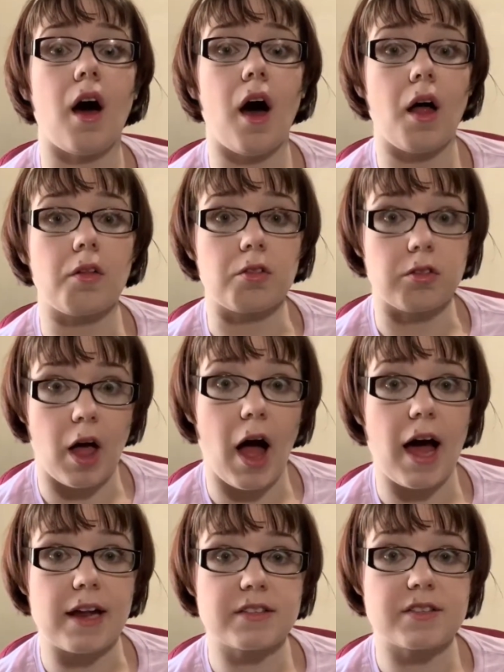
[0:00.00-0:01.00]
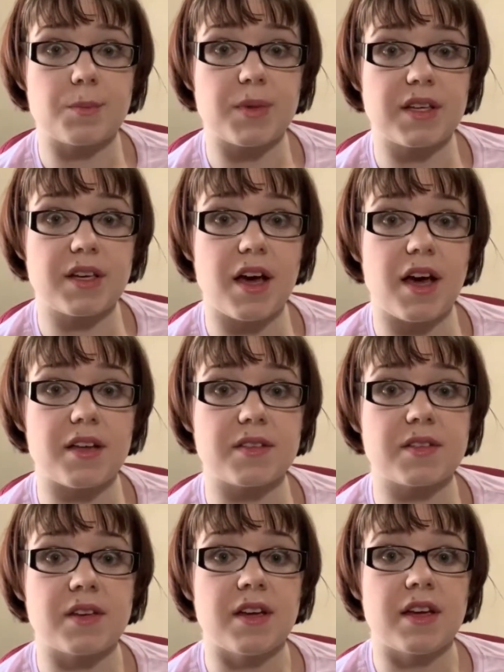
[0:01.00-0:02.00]
a lot because
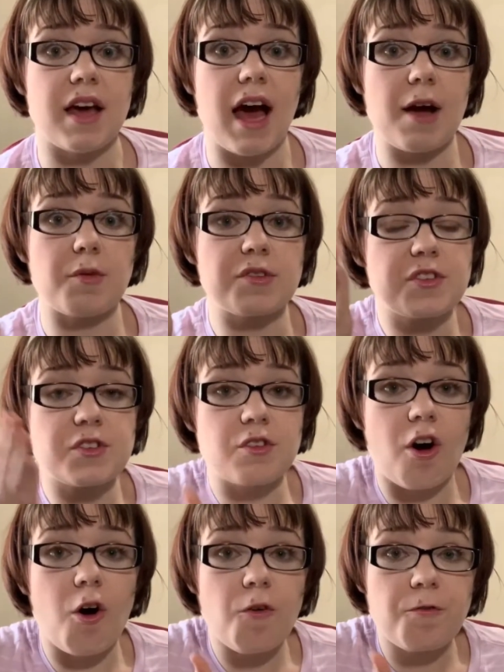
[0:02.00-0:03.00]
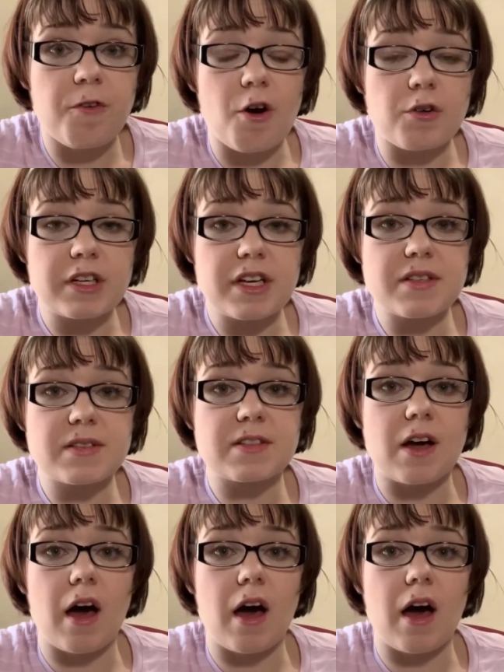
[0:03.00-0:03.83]
I was so focused